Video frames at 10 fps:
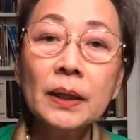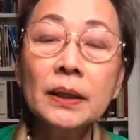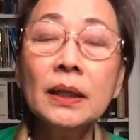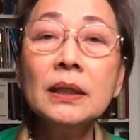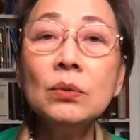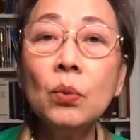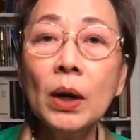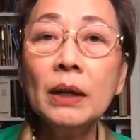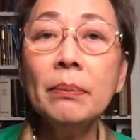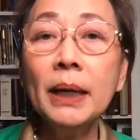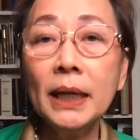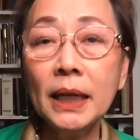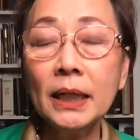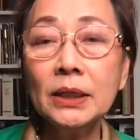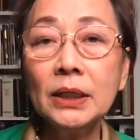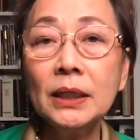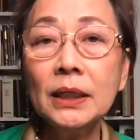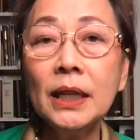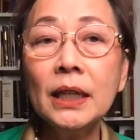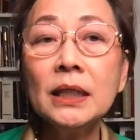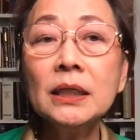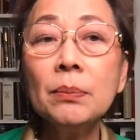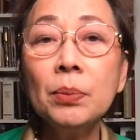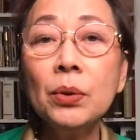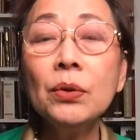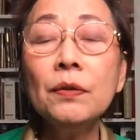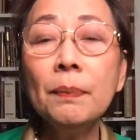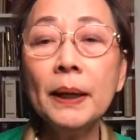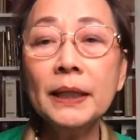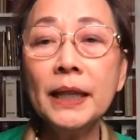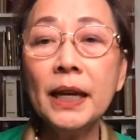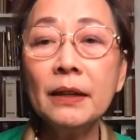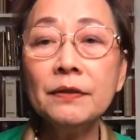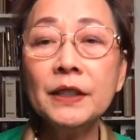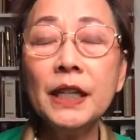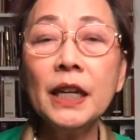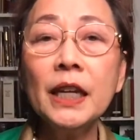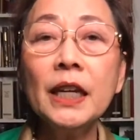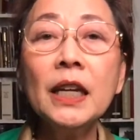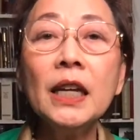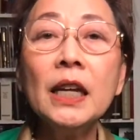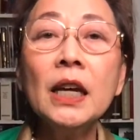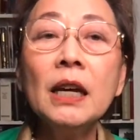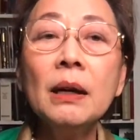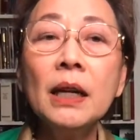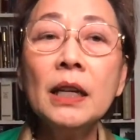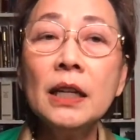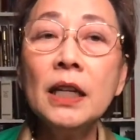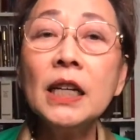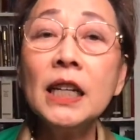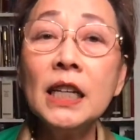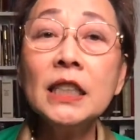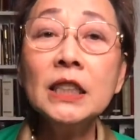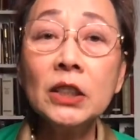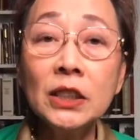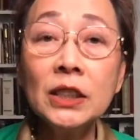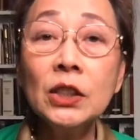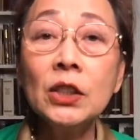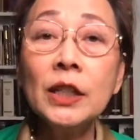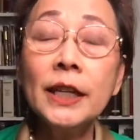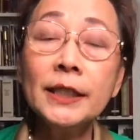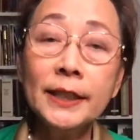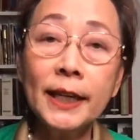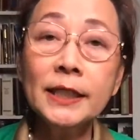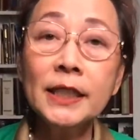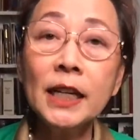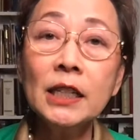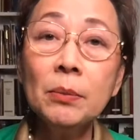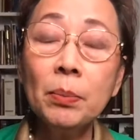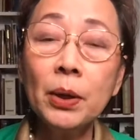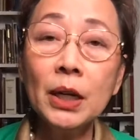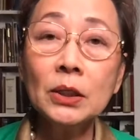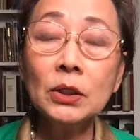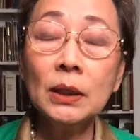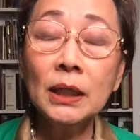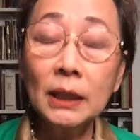There is one medication that is approved by the FDA. It is considered as antidepressant.